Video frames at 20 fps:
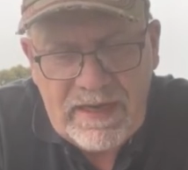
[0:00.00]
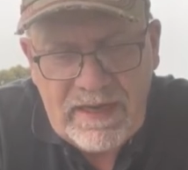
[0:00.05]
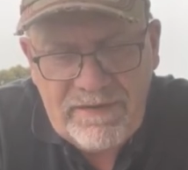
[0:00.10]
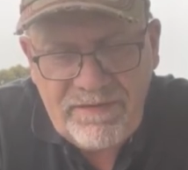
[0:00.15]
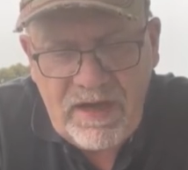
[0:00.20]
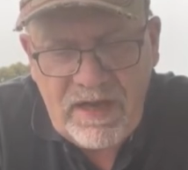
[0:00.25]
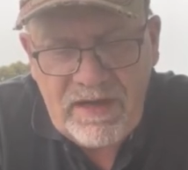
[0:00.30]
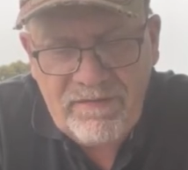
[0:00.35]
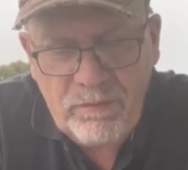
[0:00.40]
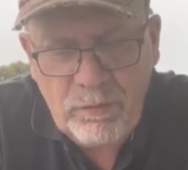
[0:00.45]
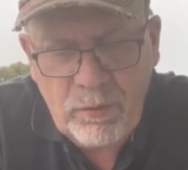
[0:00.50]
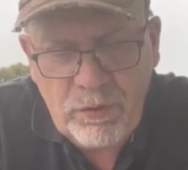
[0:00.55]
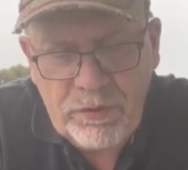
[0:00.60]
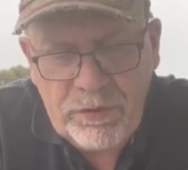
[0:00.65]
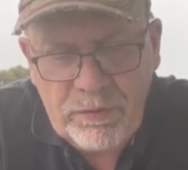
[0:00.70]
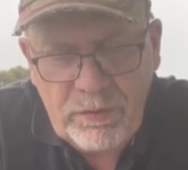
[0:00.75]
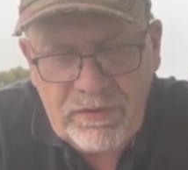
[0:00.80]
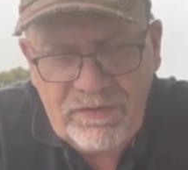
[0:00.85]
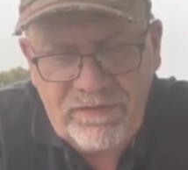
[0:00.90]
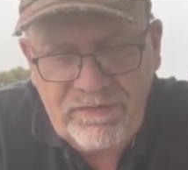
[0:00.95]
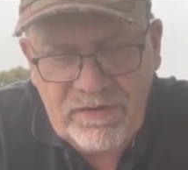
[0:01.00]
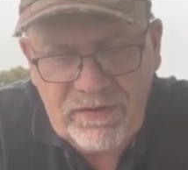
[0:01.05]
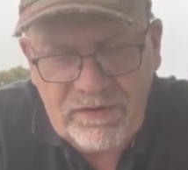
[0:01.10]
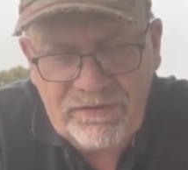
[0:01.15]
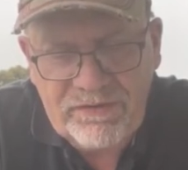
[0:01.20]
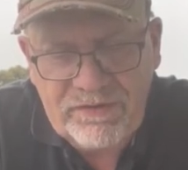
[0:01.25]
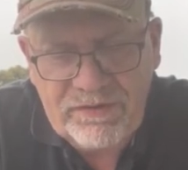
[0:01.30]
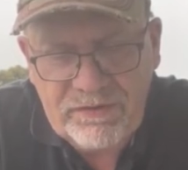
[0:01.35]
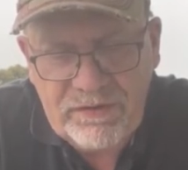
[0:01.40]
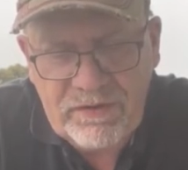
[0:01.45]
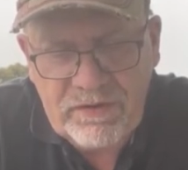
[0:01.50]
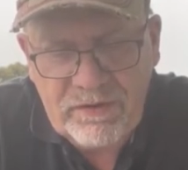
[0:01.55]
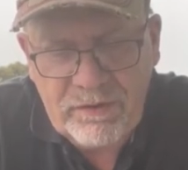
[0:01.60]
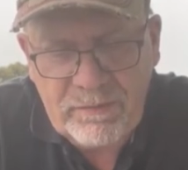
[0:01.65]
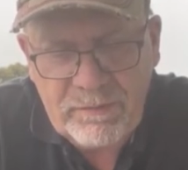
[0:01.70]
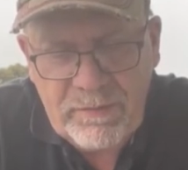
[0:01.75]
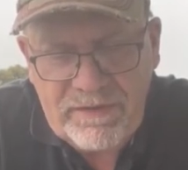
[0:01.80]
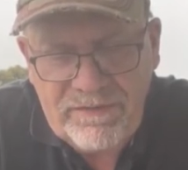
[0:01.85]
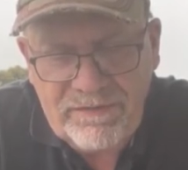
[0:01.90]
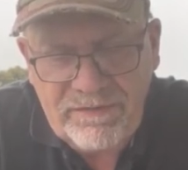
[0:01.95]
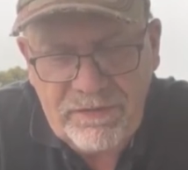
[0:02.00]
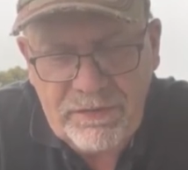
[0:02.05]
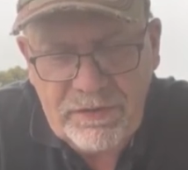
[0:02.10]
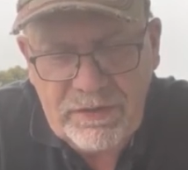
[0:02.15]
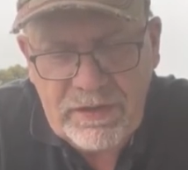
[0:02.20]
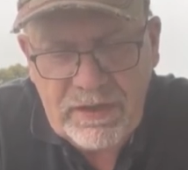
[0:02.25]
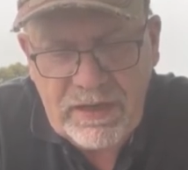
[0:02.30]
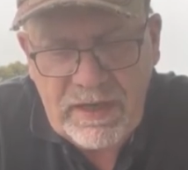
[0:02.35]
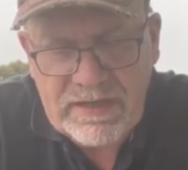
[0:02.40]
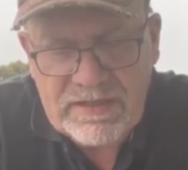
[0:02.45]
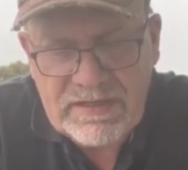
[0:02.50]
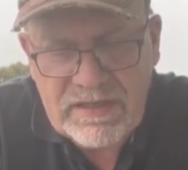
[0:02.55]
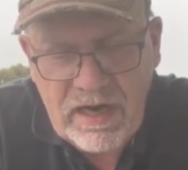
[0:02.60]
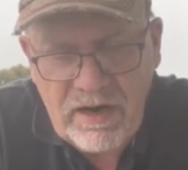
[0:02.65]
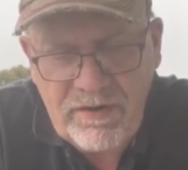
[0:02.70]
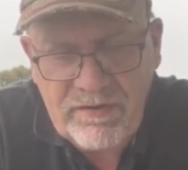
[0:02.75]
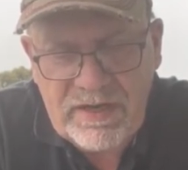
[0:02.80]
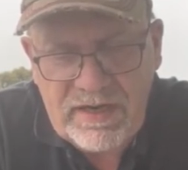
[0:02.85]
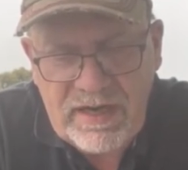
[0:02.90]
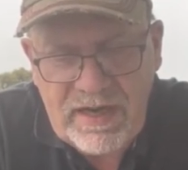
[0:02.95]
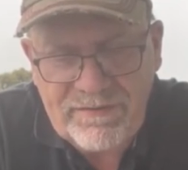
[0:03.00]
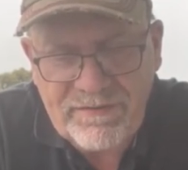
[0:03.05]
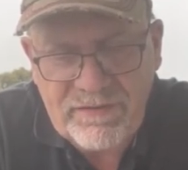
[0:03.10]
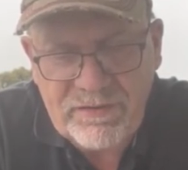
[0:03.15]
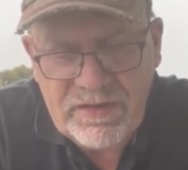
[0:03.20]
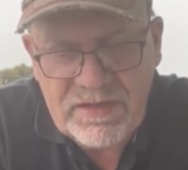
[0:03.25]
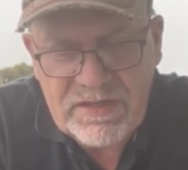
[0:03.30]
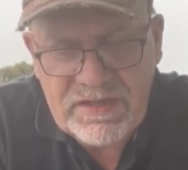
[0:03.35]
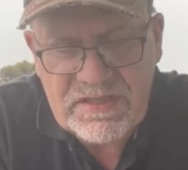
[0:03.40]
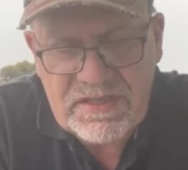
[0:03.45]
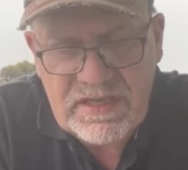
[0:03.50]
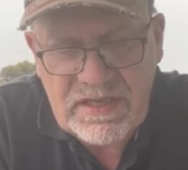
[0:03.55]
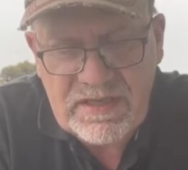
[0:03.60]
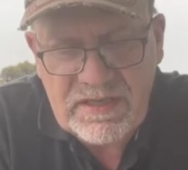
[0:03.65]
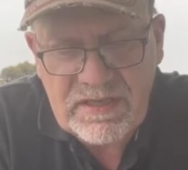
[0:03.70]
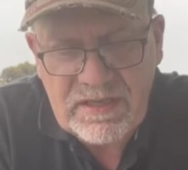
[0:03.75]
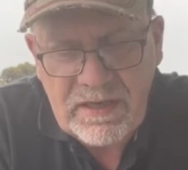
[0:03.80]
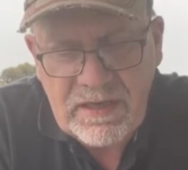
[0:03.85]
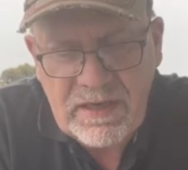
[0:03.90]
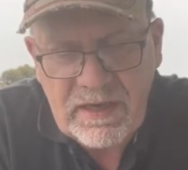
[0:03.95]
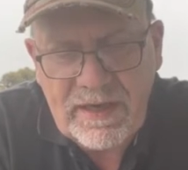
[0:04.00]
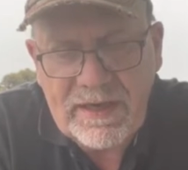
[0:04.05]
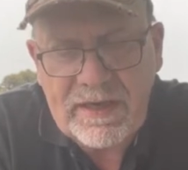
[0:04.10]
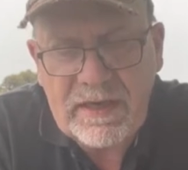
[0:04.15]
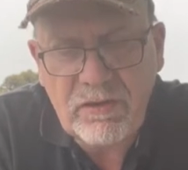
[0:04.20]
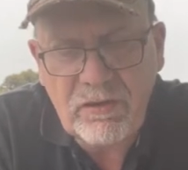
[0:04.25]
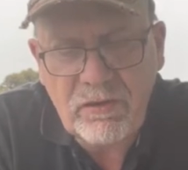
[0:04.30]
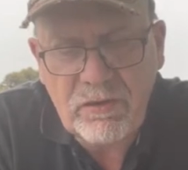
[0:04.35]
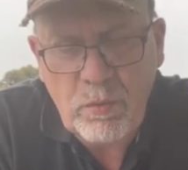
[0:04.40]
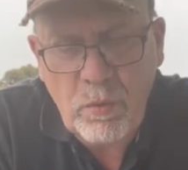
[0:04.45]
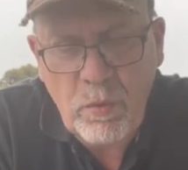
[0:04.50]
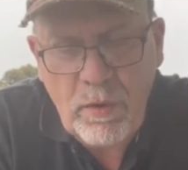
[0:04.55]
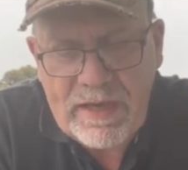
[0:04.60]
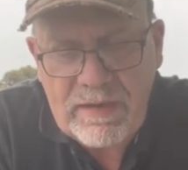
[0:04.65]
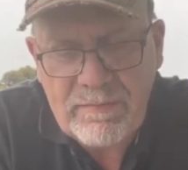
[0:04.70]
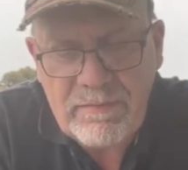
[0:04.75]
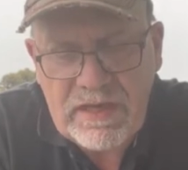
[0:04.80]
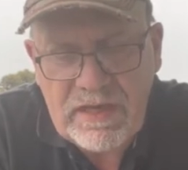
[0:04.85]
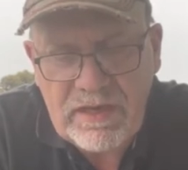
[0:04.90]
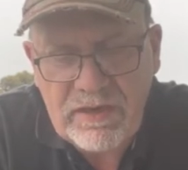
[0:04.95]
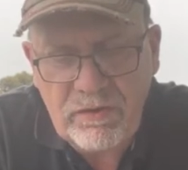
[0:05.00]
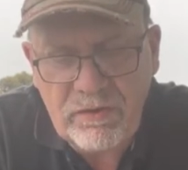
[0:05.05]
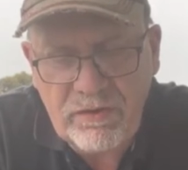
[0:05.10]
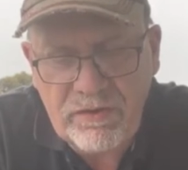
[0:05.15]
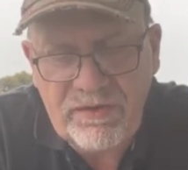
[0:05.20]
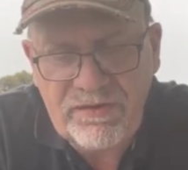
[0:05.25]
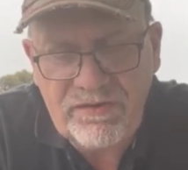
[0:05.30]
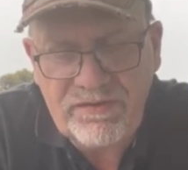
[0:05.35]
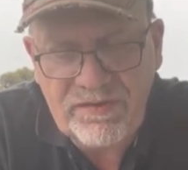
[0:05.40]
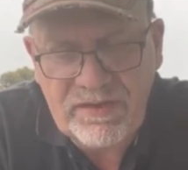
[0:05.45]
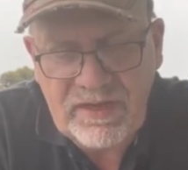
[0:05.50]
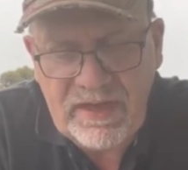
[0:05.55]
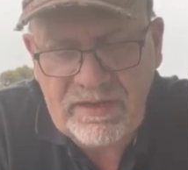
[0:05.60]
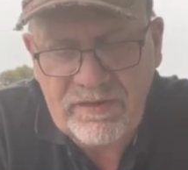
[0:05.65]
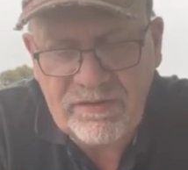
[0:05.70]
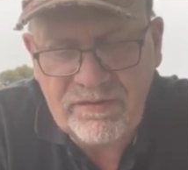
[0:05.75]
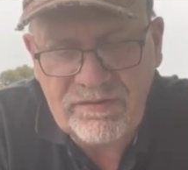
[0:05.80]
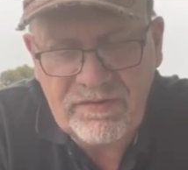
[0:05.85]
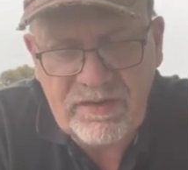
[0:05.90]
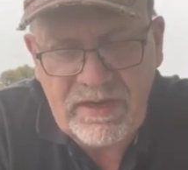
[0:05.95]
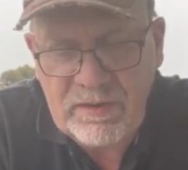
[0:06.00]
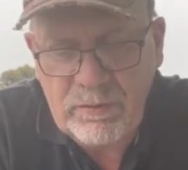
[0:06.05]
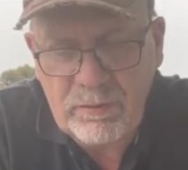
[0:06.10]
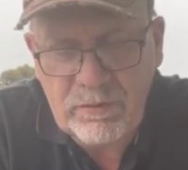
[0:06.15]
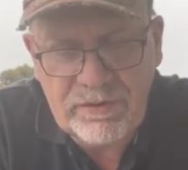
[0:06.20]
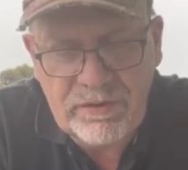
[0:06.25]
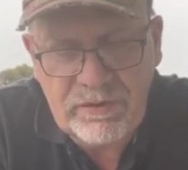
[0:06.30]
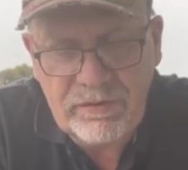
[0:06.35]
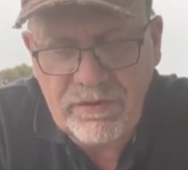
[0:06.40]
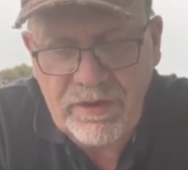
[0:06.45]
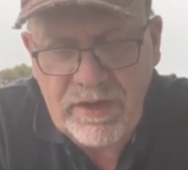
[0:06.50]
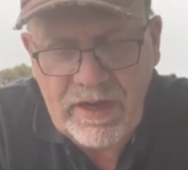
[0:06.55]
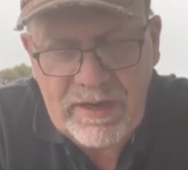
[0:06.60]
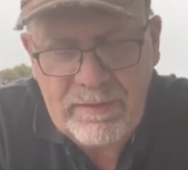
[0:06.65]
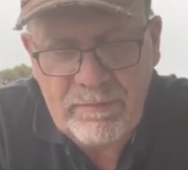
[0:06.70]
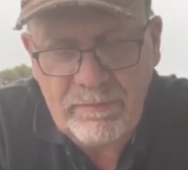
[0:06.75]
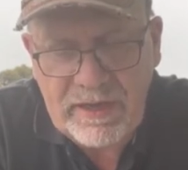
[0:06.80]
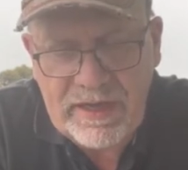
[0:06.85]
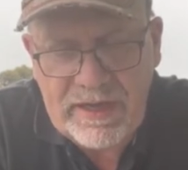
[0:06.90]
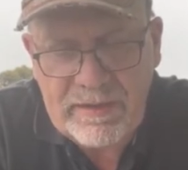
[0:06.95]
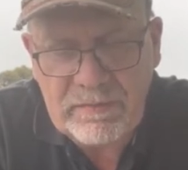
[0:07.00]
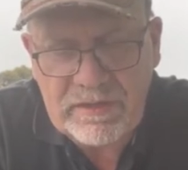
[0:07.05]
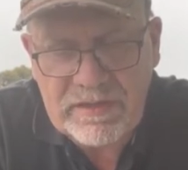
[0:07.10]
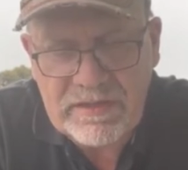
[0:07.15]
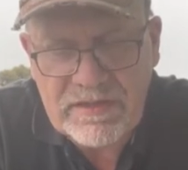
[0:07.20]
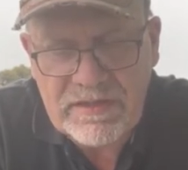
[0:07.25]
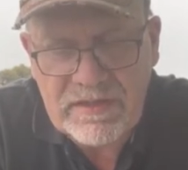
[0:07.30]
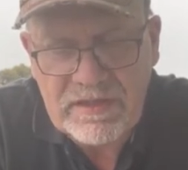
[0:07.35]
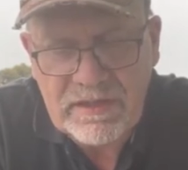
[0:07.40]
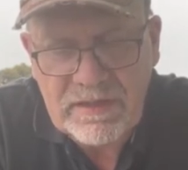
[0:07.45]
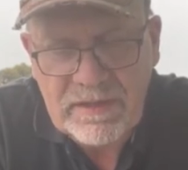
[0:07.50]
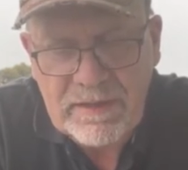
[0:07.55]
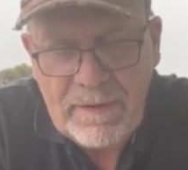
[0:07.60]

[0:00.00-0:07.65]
If I have walked with falsehood or my foot has hurried after deceit, let God weigh me in honest scales and he will know that I am blameless.